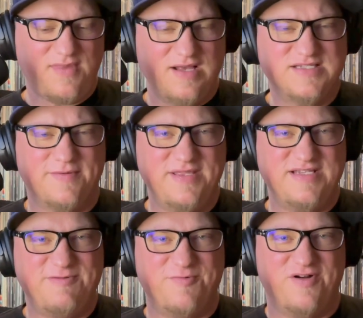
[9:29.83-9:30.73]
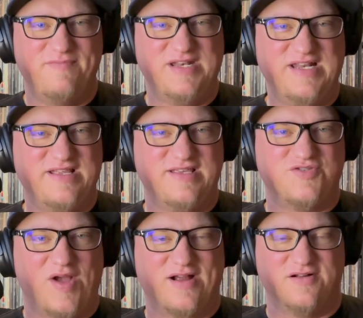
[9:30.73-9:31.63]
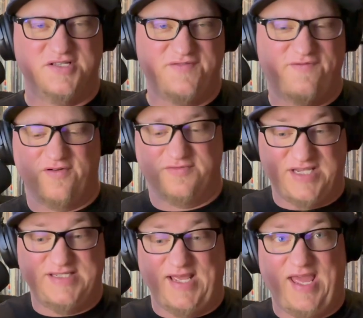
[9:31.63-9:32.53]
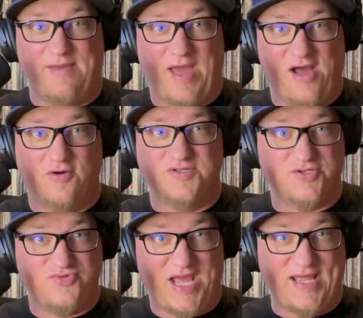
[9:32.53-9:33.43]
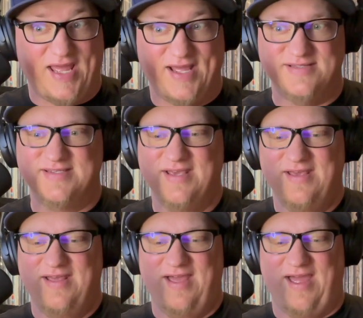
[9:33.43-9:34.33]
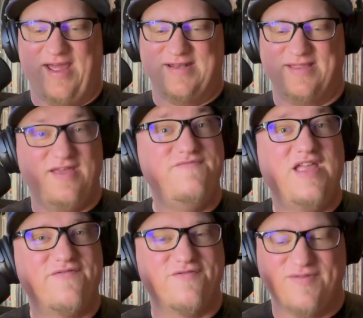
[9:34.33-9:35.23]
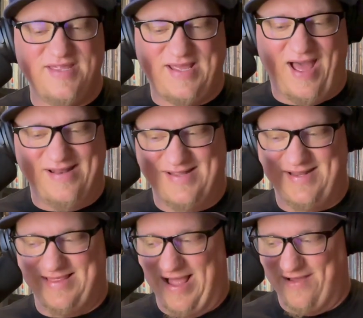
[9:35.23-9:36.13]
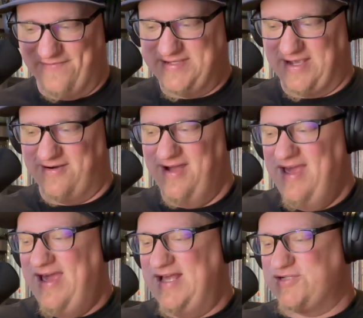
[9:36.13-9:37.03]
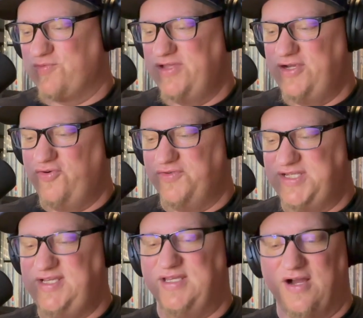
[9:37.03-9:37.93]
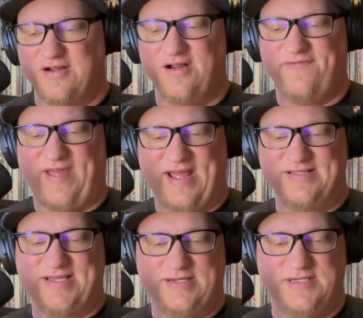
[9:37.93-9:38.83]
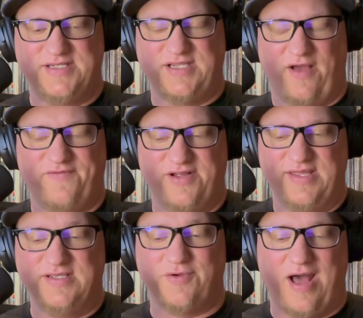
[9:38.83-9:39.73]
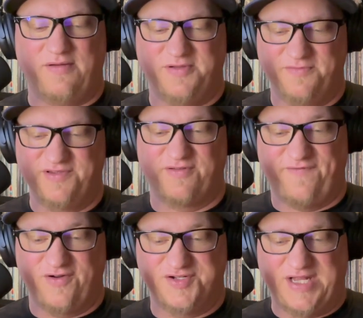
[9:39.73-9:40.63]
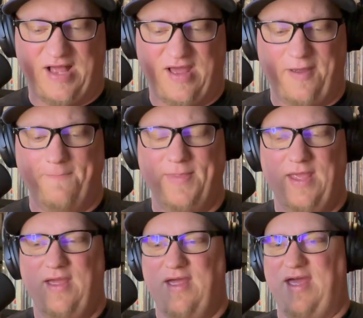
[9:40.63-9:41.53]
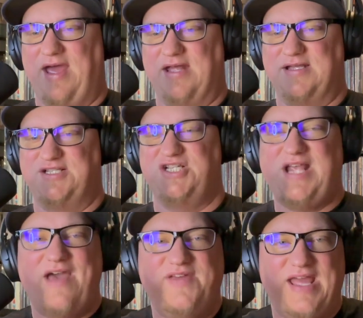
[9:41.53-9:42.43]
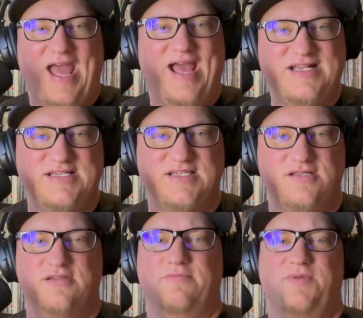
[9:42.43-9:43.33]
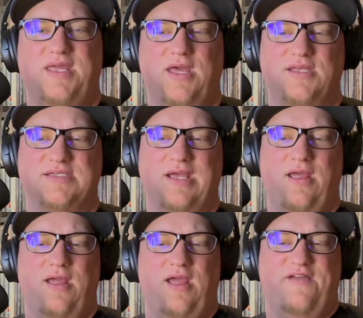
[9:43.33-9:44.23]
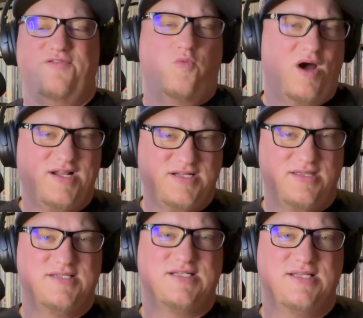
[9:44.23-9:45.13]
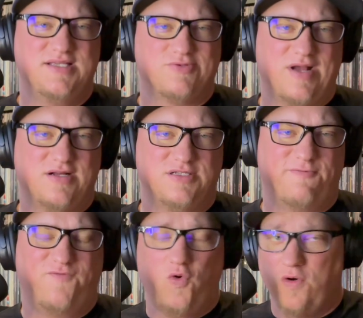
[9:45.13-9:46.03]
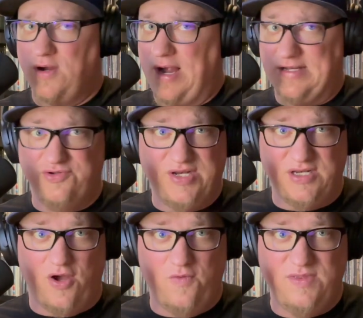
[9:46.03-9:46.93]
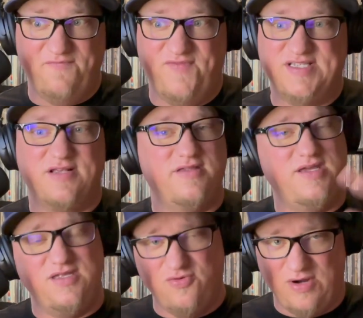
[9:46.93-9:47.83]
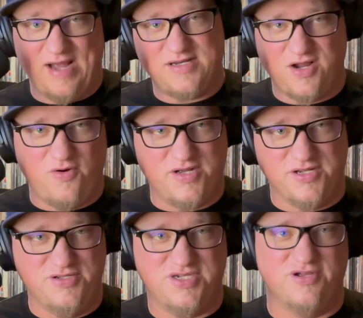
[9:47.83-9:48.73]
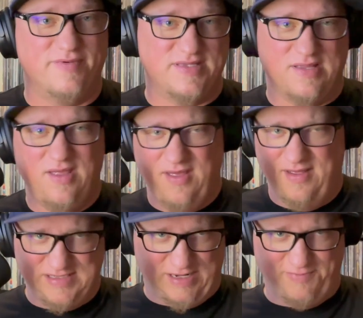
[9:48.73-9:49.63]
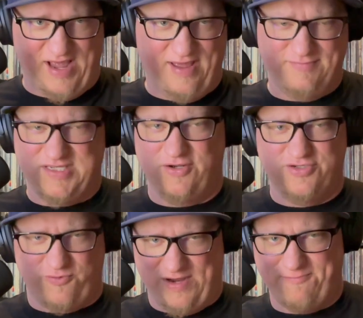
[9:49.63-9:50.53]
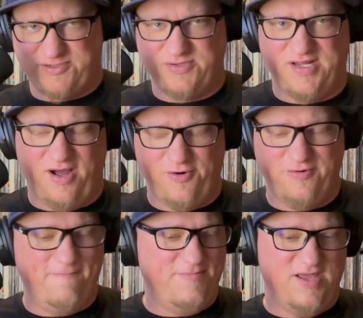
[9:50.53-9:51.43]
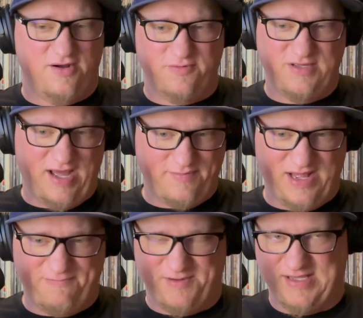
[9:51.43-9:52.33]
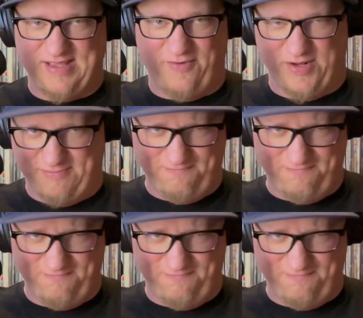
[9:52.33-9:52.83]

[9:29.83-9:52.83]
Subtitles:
some of these people have been into these records since they came out, so decades. And they've never really gotten any love. So it's really cool to see younger fans kind of discovering these albums for the first time and just having access to them, because if you wanted to listen to these records before and you didn't own them physically, you had to go on YouTube, and sometimes those rips would come up and then they would